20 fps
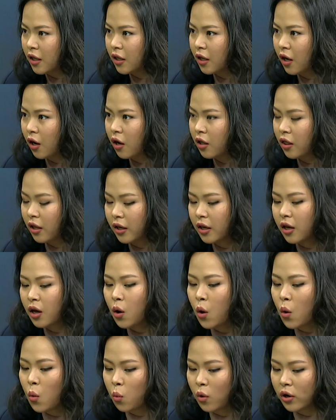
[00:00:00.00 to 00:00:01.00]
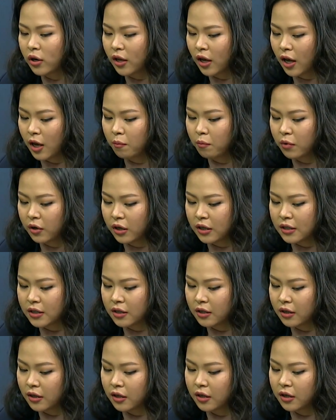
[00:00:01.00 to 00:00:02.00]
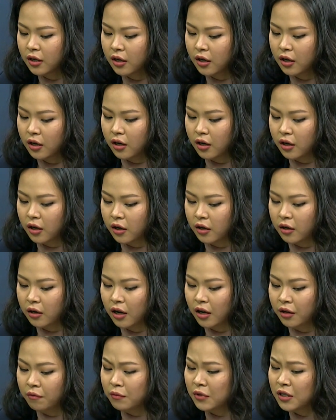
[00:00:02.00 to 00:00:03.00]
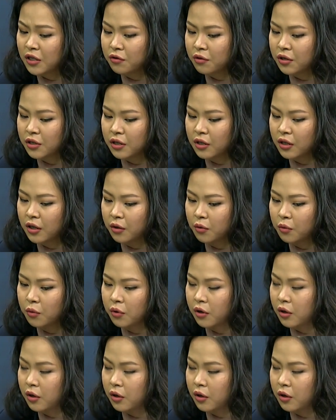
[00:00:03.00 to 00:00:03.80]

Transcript: they are like one company's like administration, like